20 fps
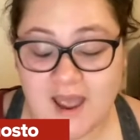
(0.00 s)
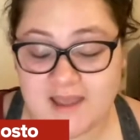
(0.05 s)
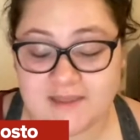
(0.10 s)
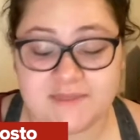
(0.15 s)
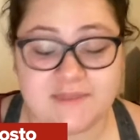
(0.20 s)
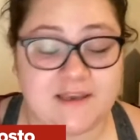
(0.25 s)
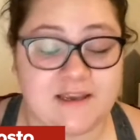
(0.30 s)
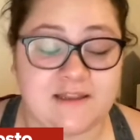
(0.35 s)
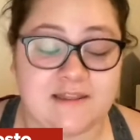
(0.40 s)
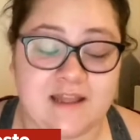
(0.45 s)
I
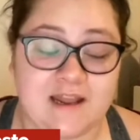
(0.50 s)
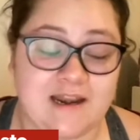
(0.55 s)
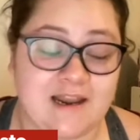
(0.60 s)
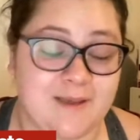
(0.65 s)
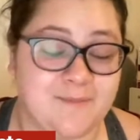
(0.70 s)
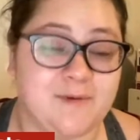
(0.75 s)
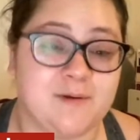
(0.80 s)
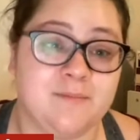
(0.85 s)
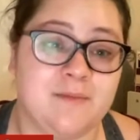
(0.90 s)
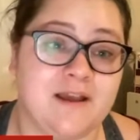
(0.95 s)
think that
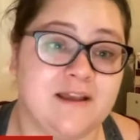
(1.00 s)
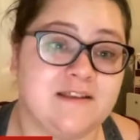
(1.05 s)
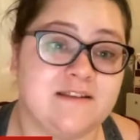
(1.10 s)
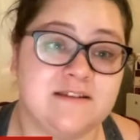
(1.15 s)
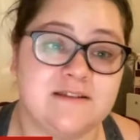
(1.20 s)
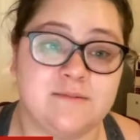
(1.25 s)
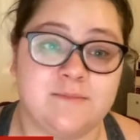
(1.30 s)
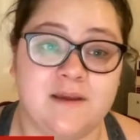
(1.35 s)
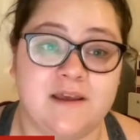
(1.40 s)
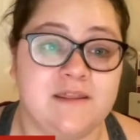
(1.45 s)
him and Mike
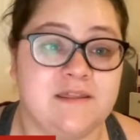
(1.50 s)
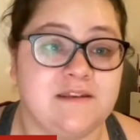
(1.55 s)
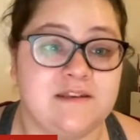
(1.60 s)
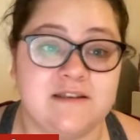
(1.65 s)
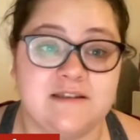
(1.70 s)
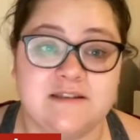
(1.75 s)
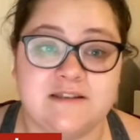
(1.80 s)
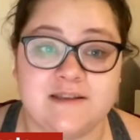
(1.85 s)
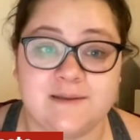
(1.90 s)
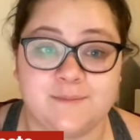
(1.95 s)
Smith
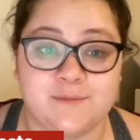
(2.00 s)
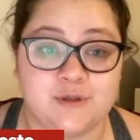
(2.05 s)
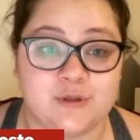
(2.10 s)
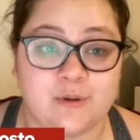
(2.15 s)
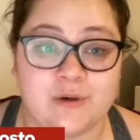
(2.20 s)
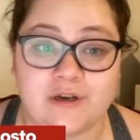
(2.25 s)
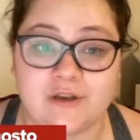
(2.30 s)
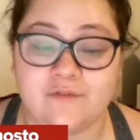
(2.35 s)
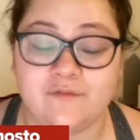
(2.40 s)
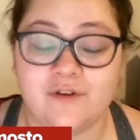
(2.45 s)
did some
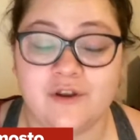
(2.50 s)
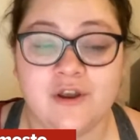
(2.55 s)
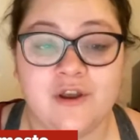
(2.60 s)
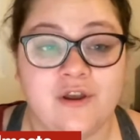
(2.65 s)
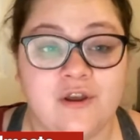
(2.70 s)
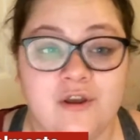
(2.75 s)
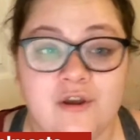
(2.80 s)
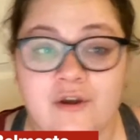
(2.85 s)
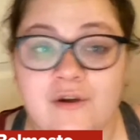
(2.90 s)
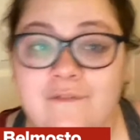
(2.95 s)
sort of
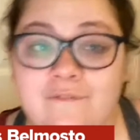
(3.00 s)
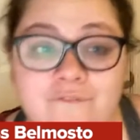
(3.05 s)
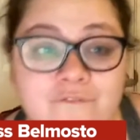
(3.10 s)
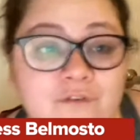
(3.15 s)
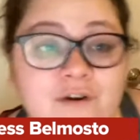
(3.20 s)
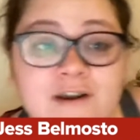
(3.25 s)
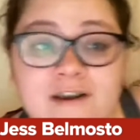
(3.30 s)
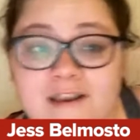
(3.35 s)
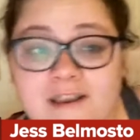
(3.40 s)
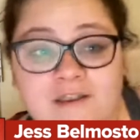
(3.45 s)

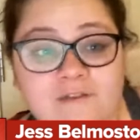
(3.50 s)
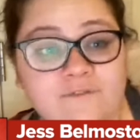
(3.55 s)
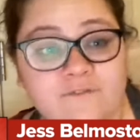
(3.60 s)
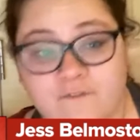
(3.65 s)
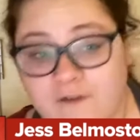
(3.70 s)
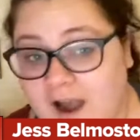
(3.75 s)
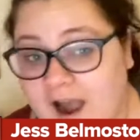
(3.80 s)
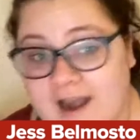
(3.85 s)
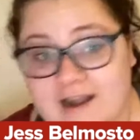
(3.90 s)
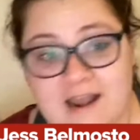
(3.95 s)
freaky
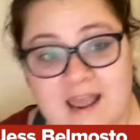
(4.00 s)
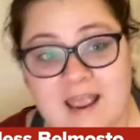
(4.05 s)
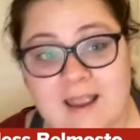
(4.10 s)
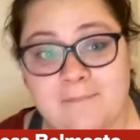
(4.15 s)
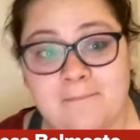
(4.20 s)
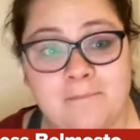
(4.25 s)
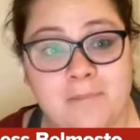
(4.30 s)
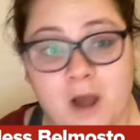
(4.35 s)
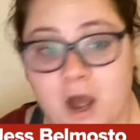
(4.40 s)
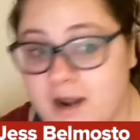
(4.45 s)

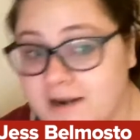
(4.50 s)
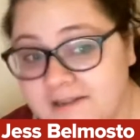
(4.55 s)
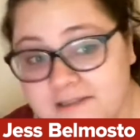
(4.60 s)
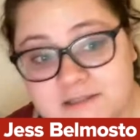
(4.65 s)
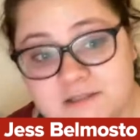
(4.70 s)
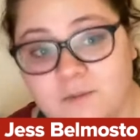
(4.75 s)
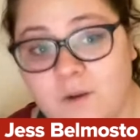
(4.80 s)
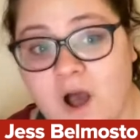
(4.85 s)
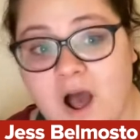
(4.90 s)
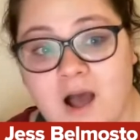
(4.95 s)
Friday body
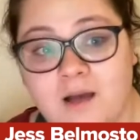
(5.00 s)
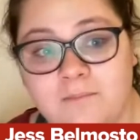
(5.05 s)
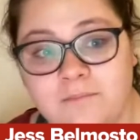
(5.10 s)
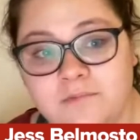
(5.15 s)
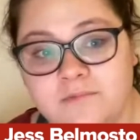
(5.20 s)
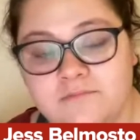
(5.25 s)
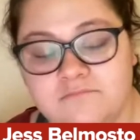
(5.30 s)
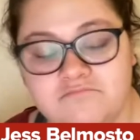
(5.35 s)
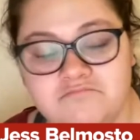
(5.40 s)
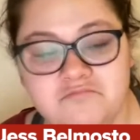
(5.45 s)
swap
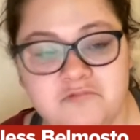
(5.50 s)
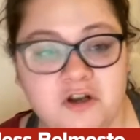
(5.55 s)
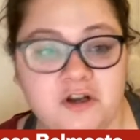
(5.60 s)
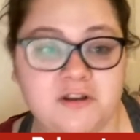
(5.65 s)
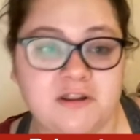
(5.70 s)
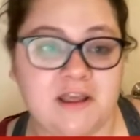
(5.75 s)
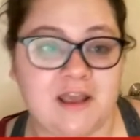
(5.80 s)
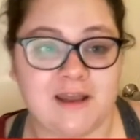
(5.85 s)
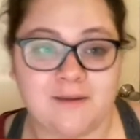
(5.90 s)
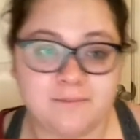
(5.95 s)

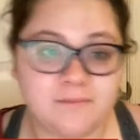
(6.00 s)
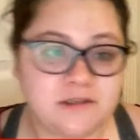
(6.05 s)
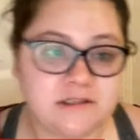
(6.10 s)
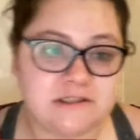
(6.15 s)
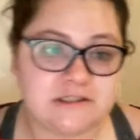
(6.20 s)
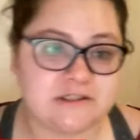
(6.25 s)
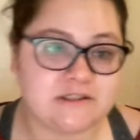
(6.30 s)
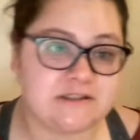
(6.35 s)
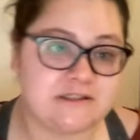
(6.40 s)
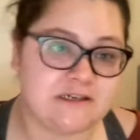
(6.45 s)
during the
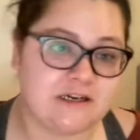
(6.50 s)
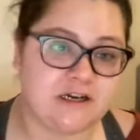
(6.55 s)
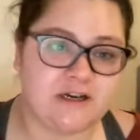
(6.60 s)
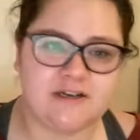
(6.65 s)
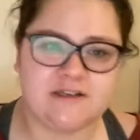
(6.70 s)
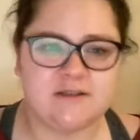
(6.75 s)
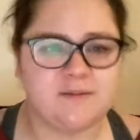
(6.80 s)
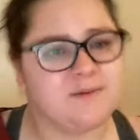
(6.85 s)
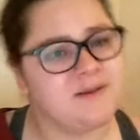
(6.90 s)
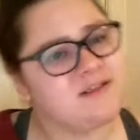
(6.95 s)
Edmonton
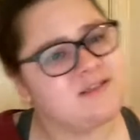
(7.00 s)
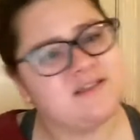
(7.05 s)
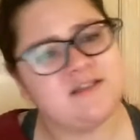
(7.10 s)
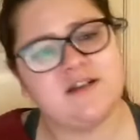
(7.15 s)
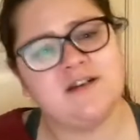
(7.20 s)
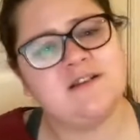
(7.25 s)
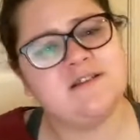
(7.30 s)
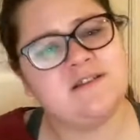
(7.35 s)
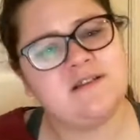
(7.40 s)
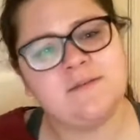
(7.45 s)
series because
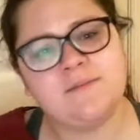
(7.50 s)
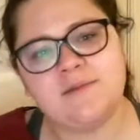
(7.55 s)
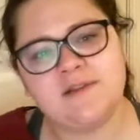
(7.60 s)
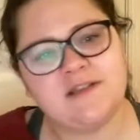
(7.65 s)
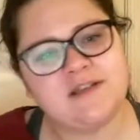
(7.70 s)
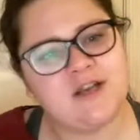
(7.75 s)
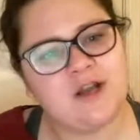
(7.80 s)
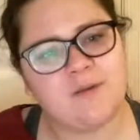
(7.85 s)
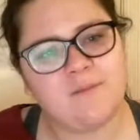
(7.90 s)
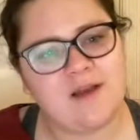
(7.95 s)
there is
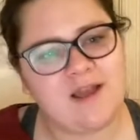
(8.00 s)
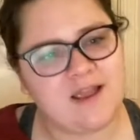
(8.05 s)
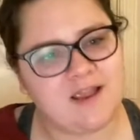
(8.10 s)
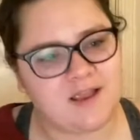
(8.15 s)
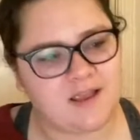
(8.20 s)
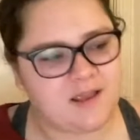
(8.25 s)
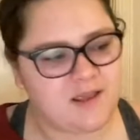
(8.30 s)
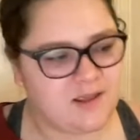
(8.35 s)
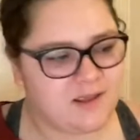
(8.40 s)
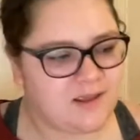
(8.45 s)
simply no
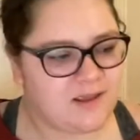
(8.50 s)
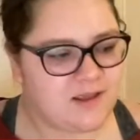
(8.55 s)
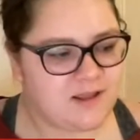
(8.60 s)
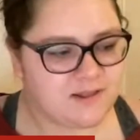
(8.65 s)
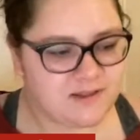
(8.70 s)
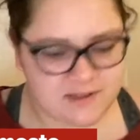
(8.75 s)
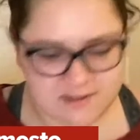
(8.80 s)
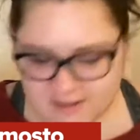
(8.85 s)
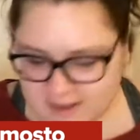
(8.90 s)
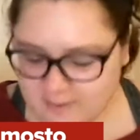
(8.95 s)
way
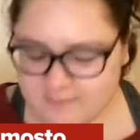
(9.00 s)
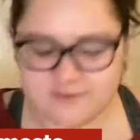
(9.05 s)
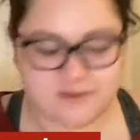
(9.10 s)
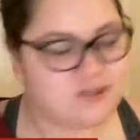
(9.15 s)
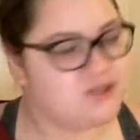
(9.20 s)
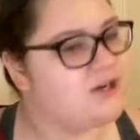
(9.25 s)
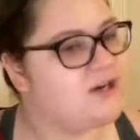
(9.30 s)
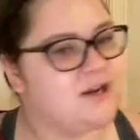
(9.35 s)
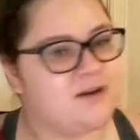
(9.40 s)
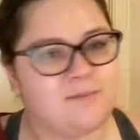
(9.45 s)
that that
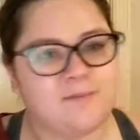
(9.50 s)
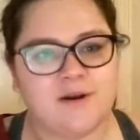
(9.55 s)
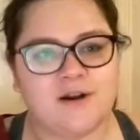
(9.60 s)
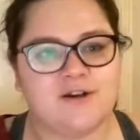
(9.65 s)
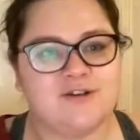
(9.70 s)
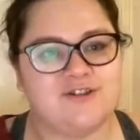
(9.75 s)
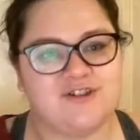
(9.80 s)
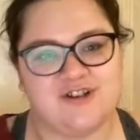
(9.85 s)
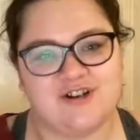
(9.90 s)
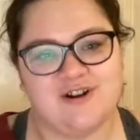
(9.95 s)
was Jacob
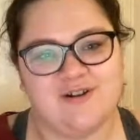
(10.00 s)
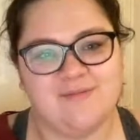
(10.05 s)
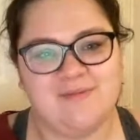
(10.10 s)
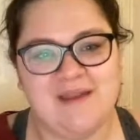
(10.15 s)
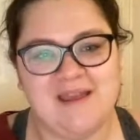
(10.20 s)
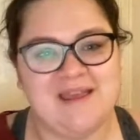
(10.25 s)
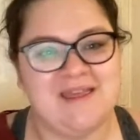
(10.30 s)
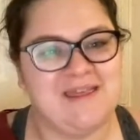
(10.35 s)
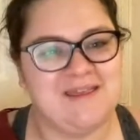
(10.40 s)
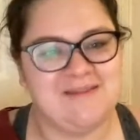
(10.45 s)
Markstrom